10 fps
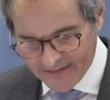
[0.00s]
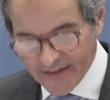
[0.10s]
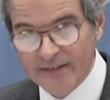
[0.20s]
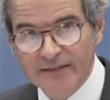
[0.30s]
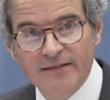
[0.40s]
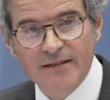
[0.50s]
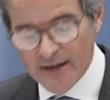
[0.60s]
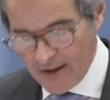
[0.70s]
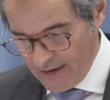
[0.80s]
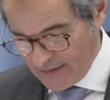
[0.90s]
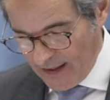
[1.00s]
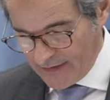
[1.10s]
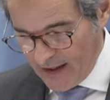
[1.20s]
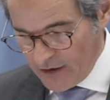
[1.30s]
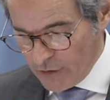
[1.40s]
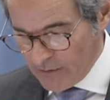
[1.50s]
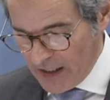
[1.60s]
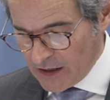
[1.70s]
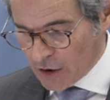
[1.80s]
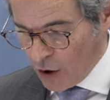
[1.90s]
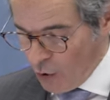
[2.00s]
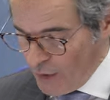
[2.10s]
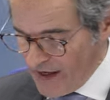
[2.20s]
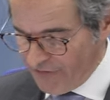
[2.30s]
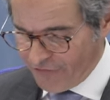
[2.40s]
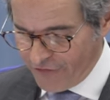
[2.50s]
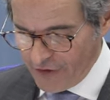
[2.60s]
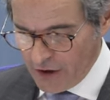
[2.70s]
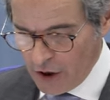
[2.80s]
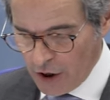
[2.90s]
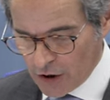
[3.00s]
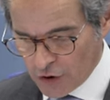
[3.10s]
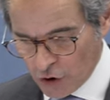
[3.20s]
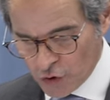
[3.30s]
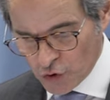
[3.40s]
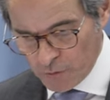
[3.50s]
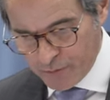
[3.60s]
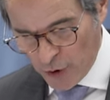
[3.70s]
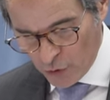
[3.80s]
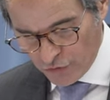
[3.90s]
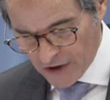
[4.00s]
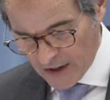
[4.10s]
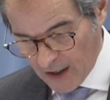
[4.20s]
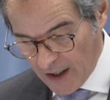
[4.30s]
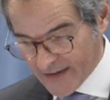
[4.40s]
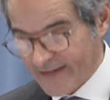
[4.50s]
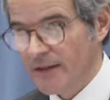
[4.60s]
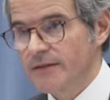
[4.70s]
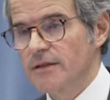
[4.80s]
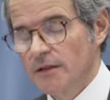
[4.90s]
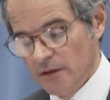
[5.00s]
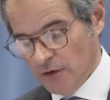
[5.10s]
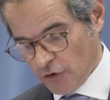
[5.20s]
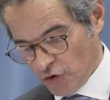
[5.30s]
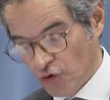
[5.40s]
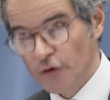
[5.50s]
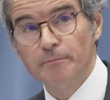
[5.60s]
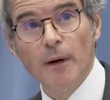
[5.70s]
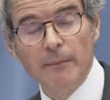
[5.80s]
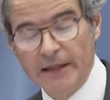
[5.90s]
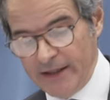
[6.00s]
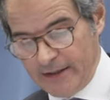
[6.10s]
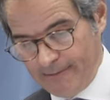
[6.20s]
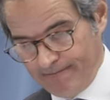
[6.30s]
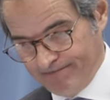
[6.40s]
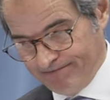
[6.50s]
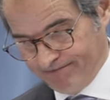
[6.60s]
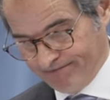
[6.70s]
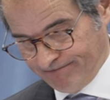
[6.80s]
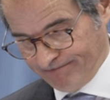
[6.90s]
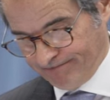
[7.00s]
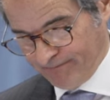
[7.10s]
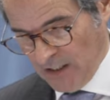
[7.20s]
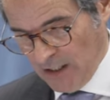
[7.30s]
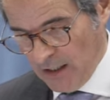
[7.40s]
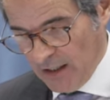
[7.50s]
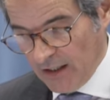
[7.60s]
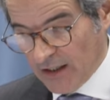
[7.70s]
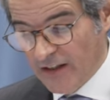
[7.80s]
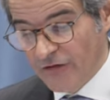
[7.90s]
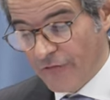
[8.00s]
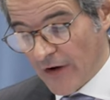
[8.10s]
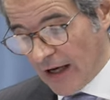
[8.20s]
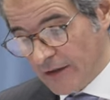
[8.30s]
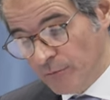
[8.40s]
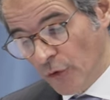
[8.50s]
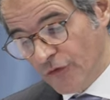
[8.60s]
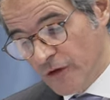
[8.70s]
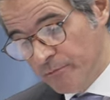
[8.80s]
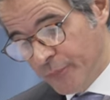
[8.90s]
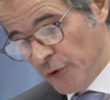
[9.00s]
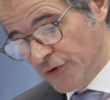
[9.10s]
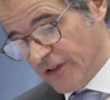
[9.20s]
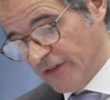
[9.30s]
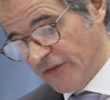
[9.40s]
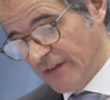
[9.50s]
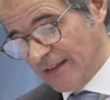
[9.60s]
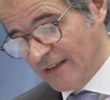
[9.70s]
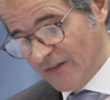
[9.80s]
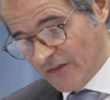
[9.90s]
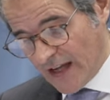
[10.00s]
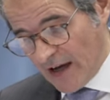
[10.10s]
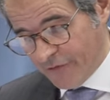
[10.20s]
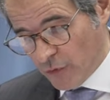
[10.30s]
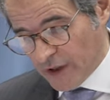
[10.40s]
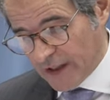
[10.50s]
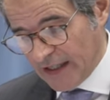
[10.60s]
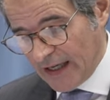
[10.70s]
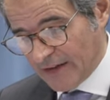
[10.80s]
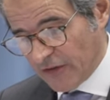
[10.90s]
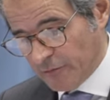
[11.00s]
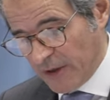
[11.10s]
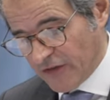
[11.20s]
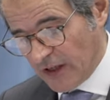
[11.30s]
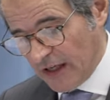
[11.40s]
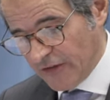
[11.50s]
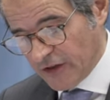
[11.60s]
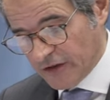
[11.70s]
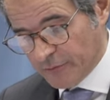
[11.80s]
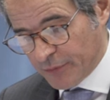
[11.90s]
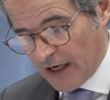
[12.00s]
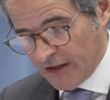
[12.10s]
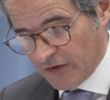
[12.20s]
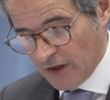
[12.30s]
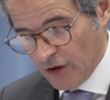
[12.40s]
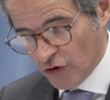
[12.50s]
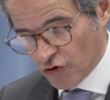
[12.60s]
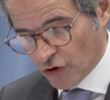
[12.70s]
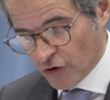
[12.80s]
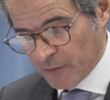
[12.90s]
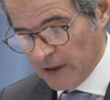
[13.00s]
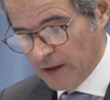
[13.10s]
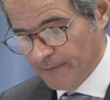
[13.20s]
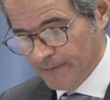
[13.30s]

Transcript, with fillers: assessed that they remained low enough not to pose a hazard to the public. It is of utmost importance that the staff working at the specialized enterprise Chernobyl